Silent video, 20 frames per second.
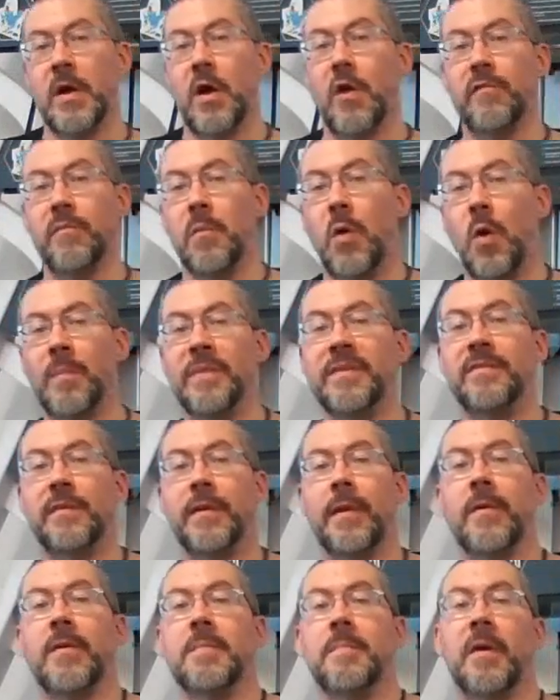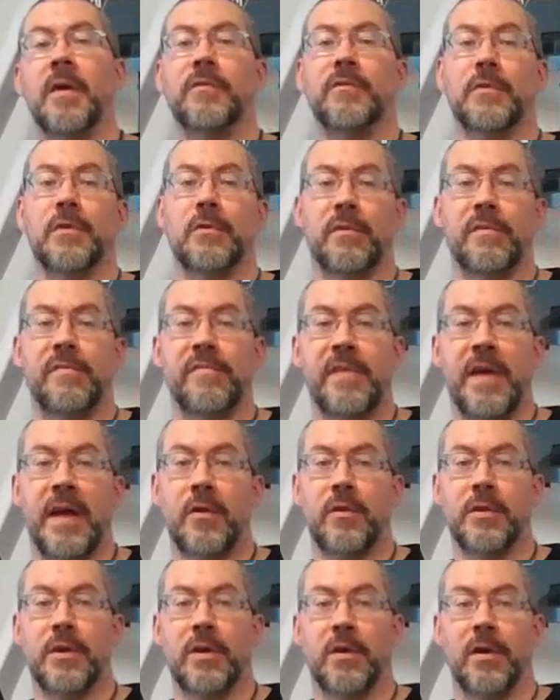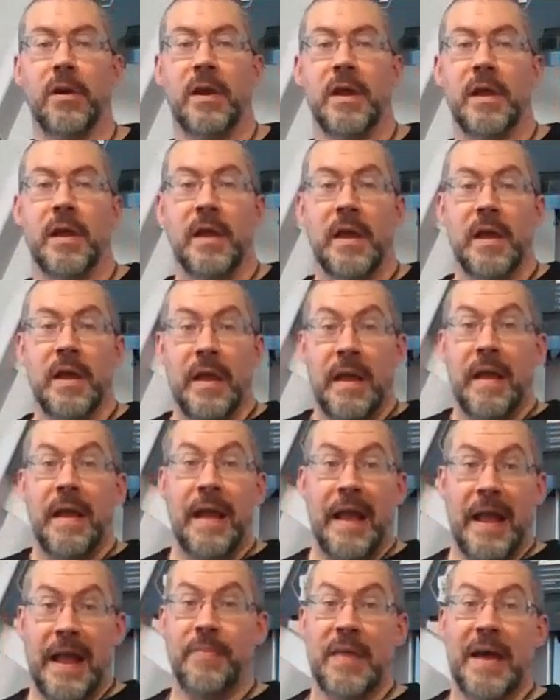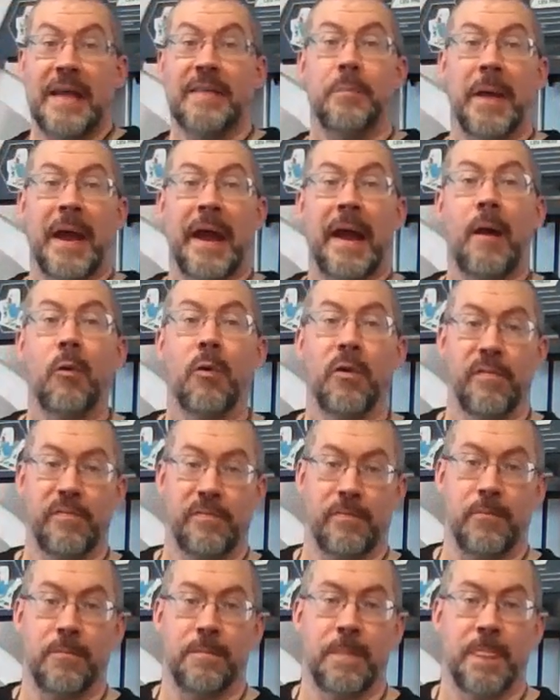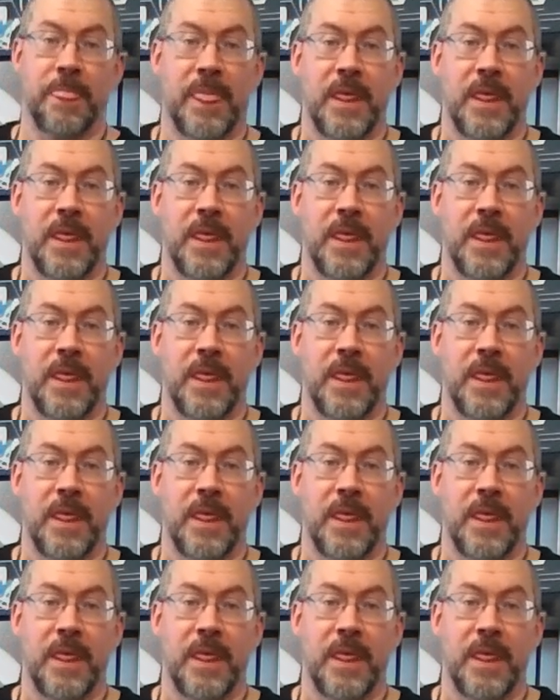of momentary muscular failure, and that's powerful.